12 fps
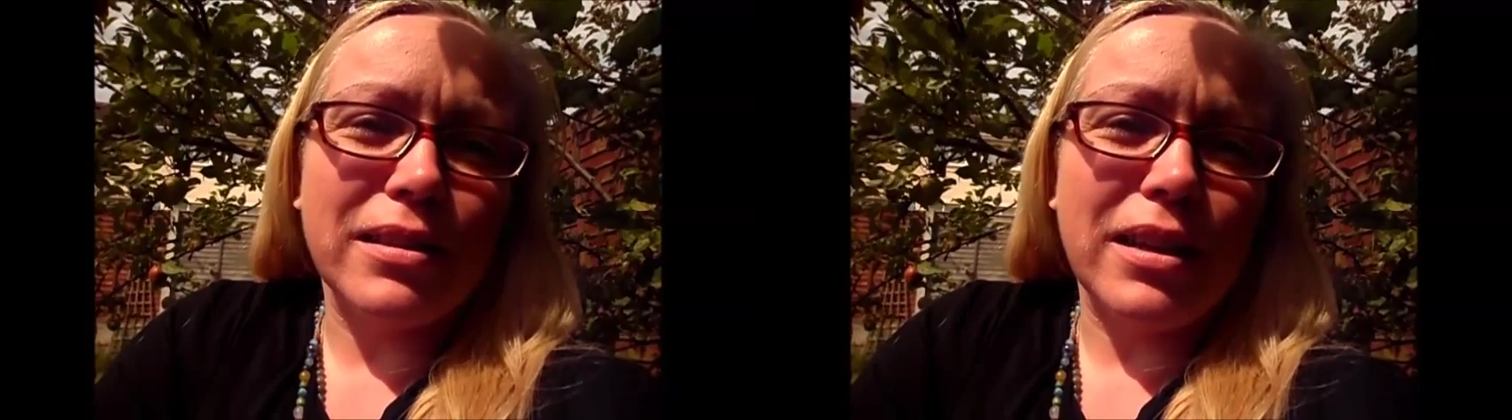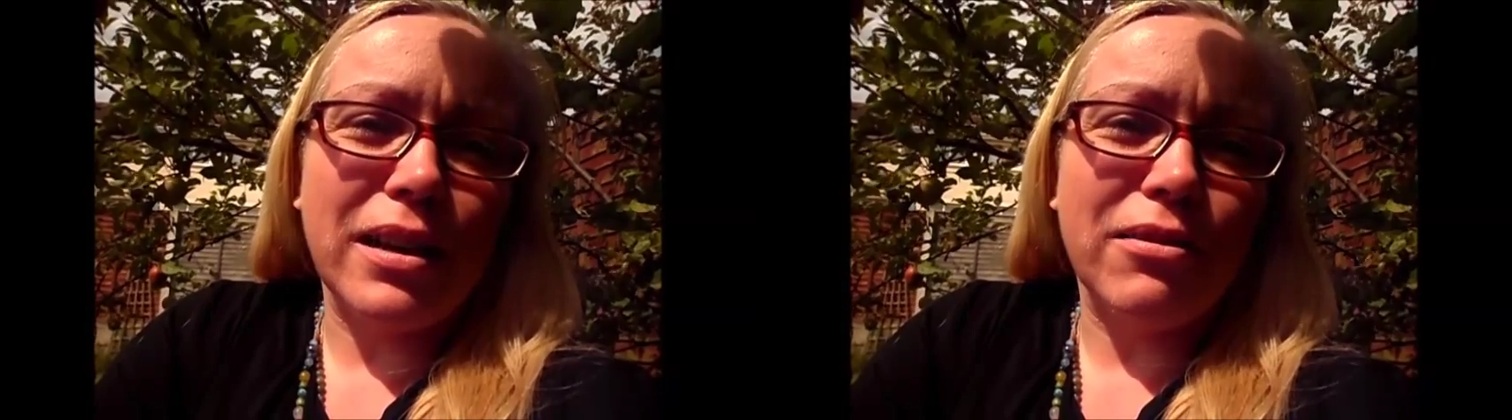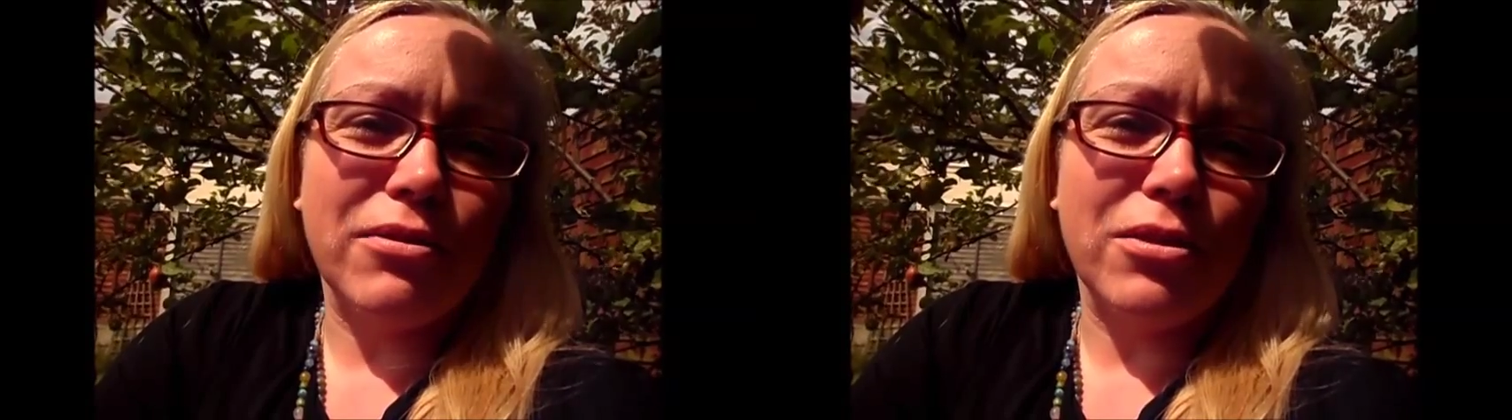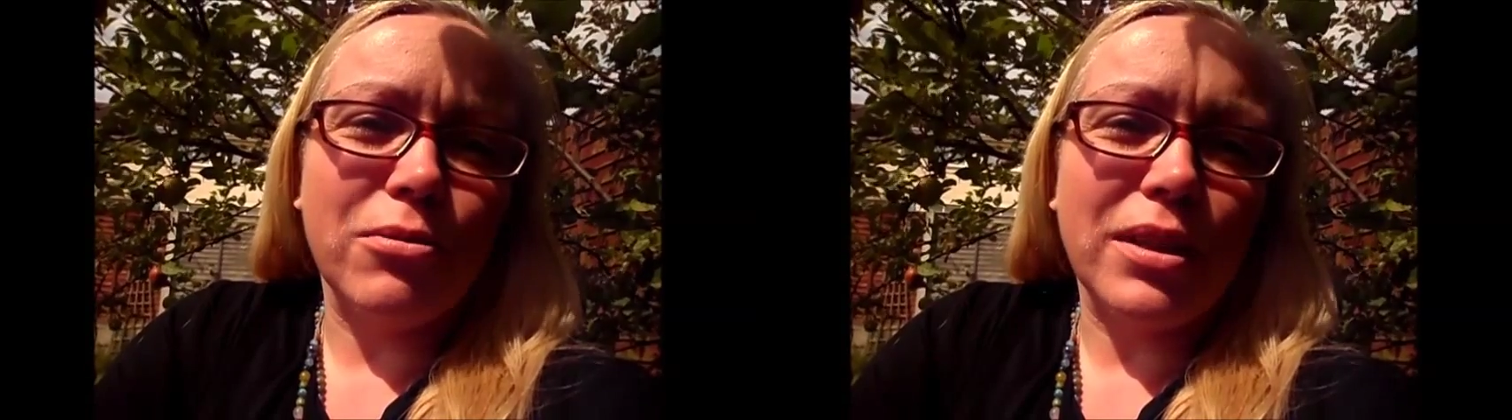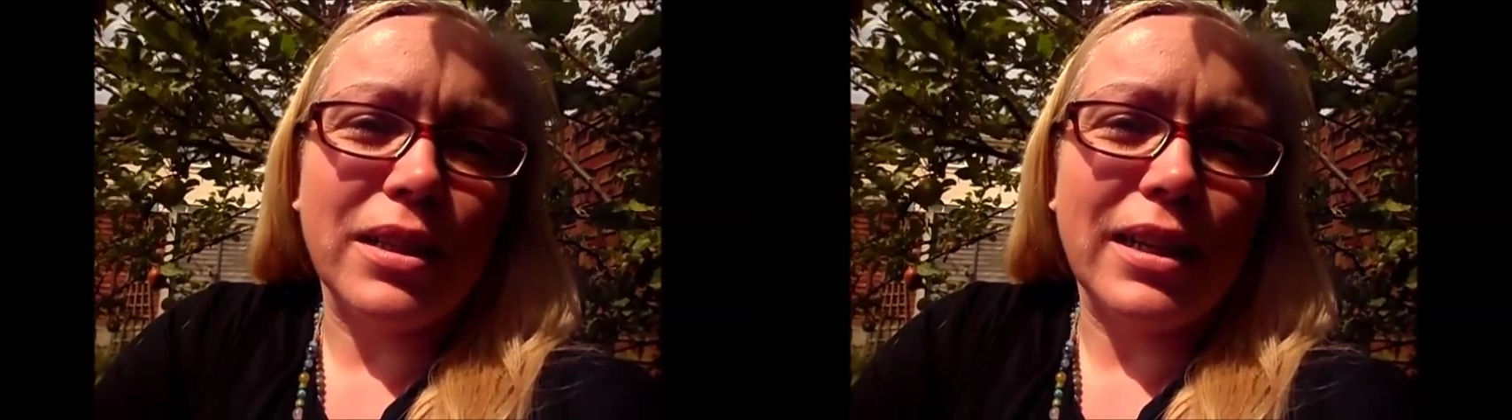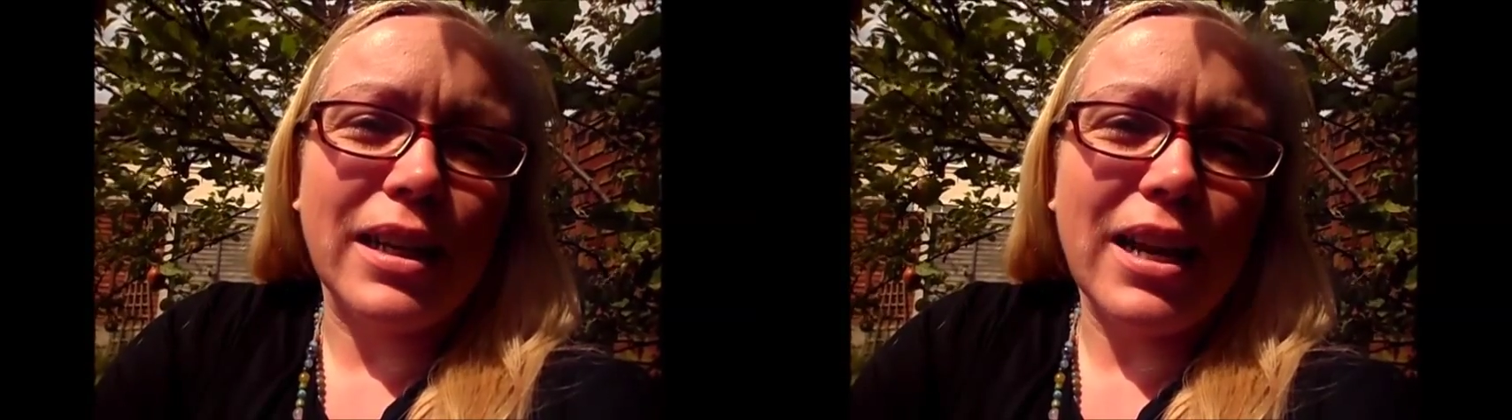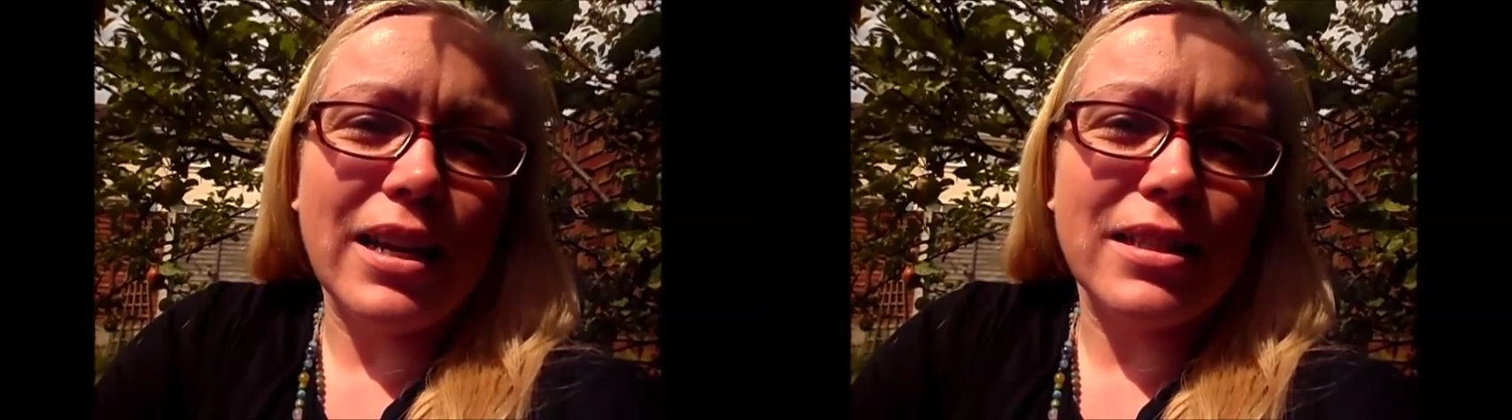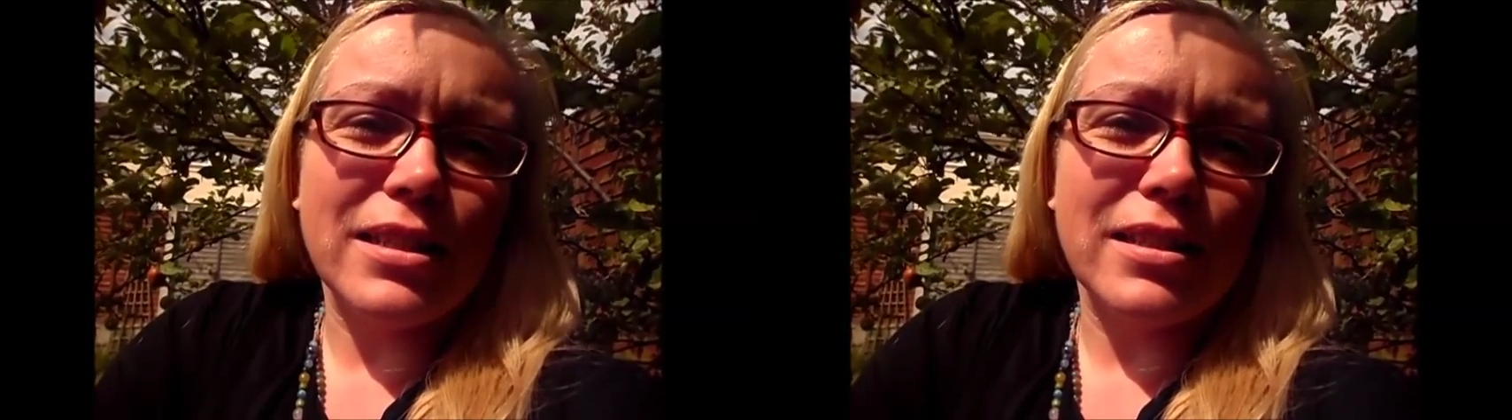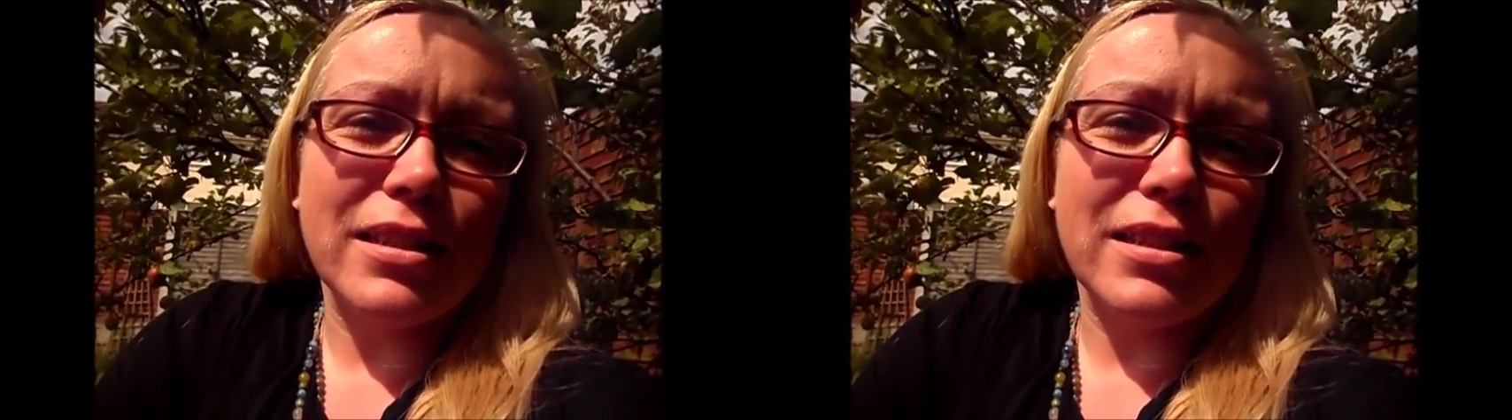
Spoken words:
they love you any less.